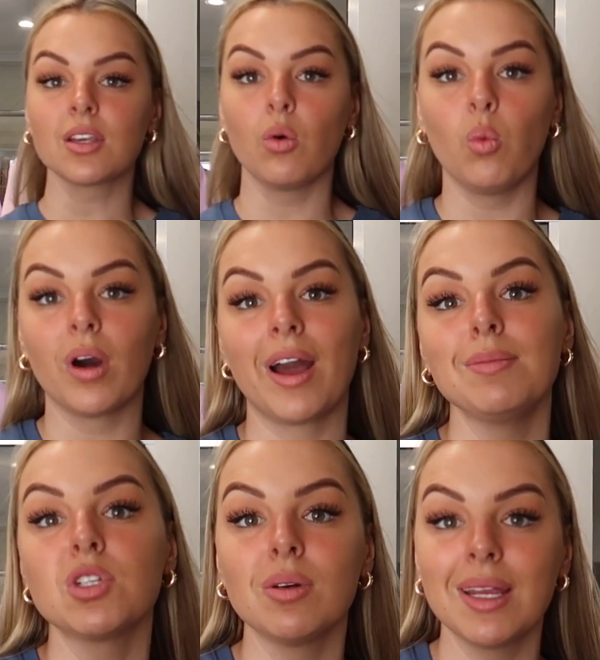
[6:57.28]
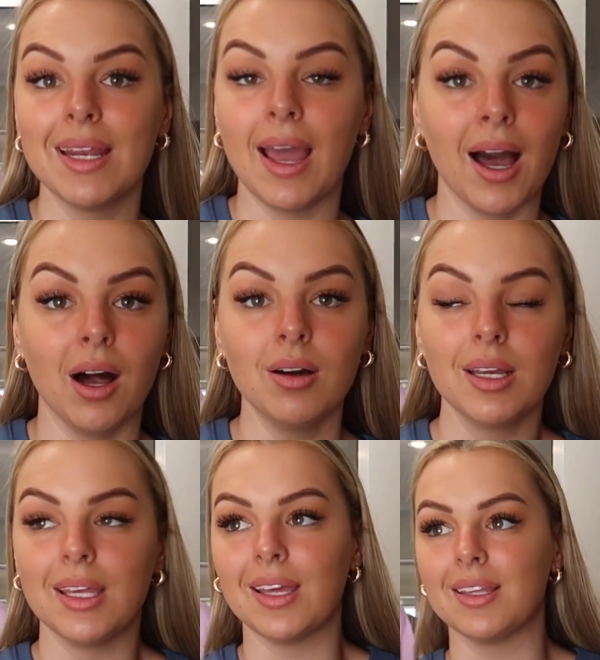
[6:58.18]
So what I'm doing now
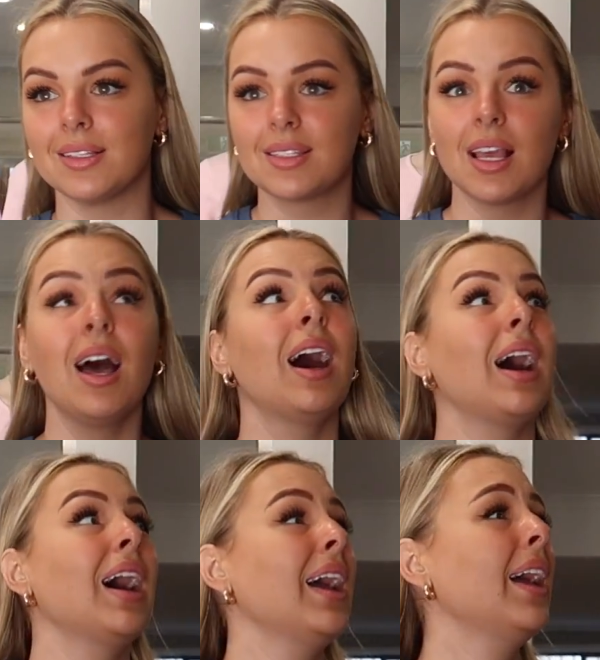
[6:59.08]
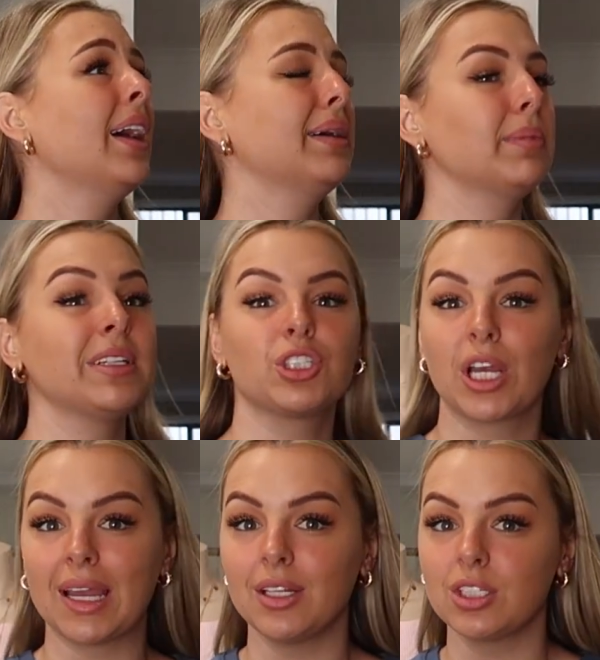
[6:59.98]
is I am
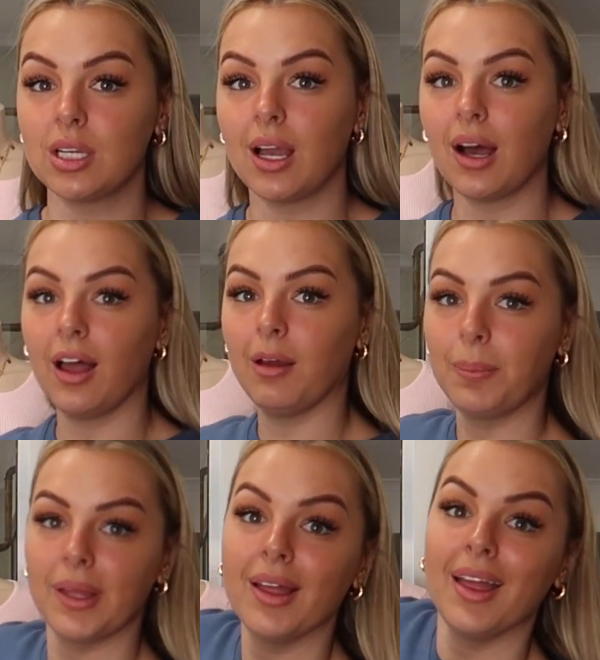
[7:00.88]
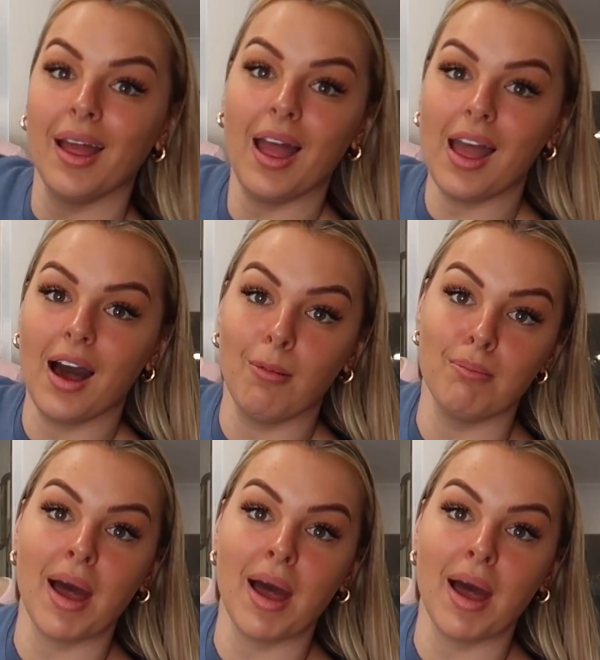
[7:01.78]
changing up our